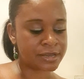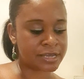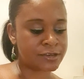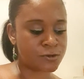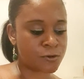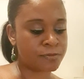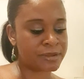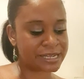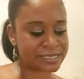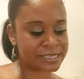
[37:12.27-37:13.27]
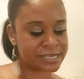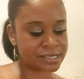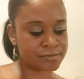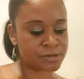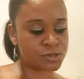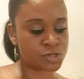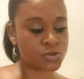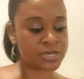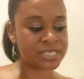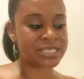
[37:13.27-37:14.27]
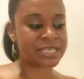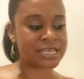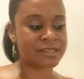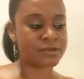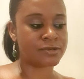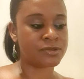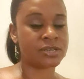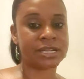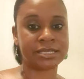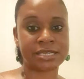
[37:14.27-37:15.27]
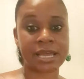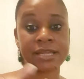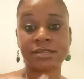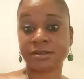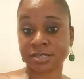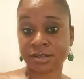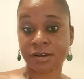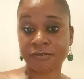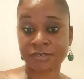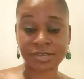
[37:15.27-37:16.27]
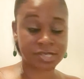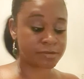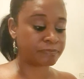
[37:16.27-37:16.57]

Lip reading: abilities, because you're going to see the goodness that it does to others.